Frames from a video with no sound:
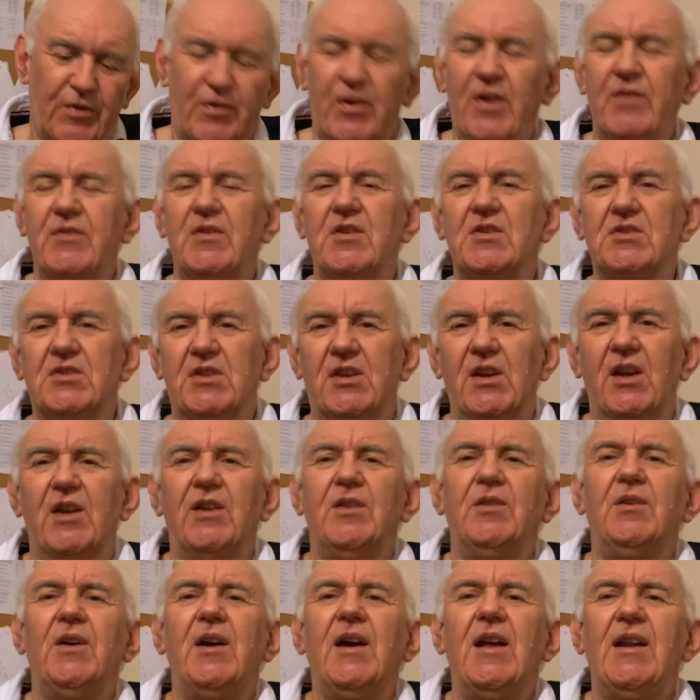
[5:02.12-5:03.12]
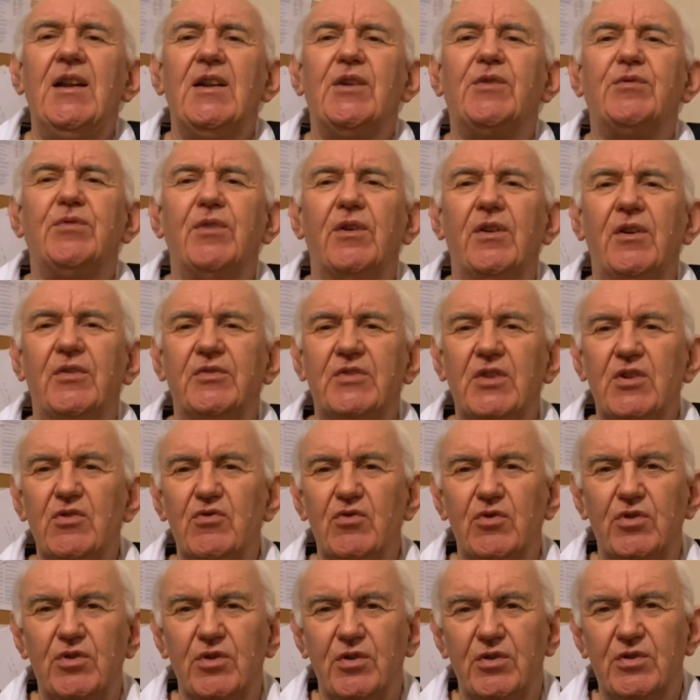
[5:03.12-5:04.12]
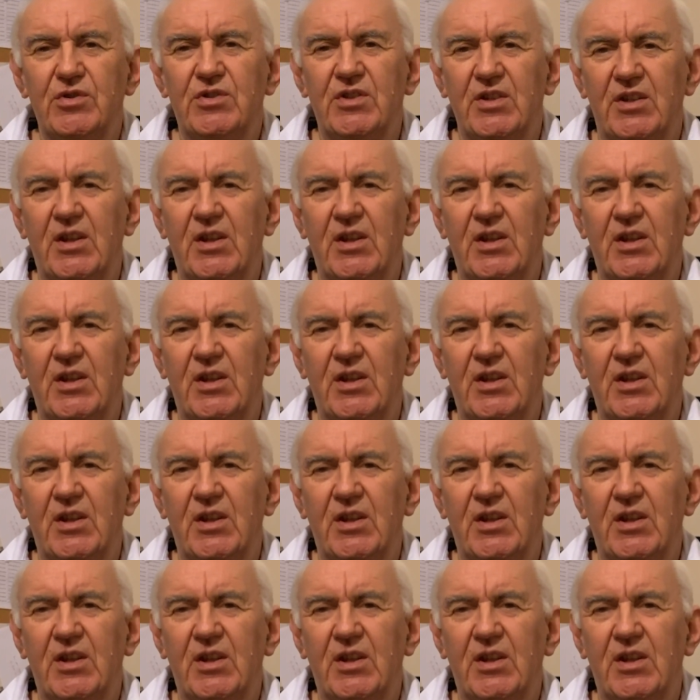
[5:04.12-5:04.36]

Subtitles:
5 years ago, Elecraft introduced the